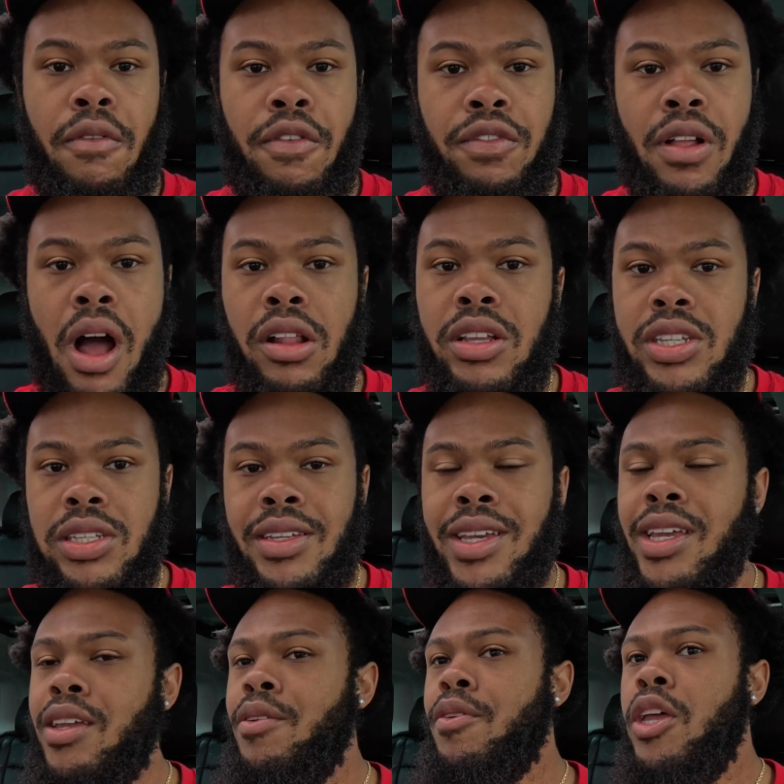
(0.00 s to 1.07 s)

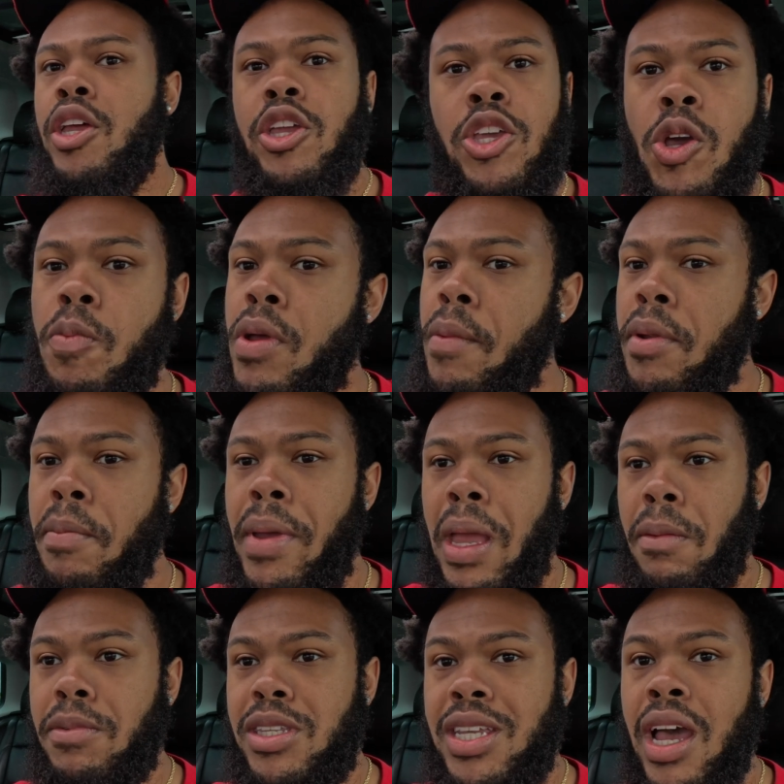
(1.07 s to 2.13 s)
flawlessly, you'll be able to
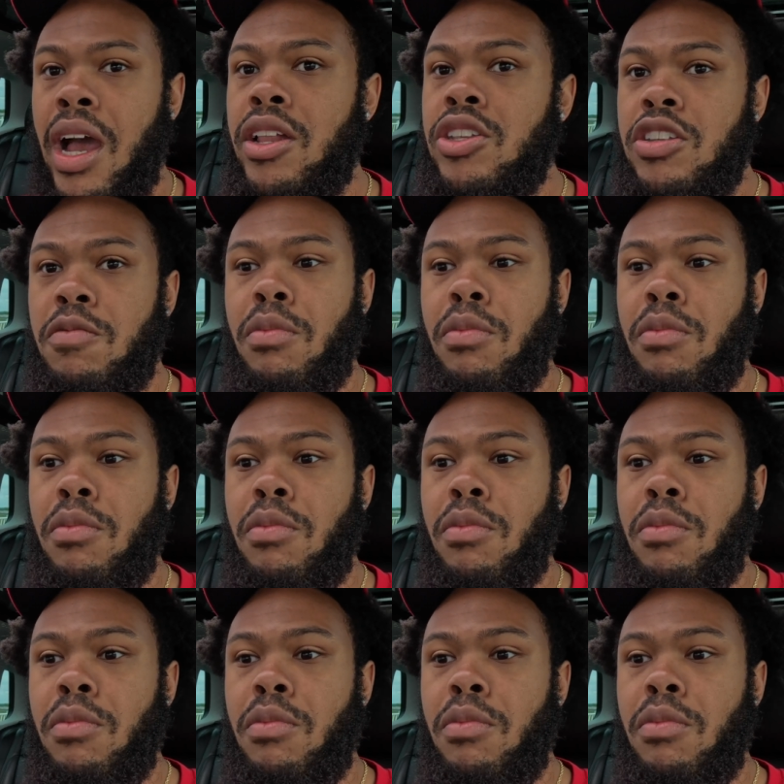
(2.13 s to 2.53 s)
make tons of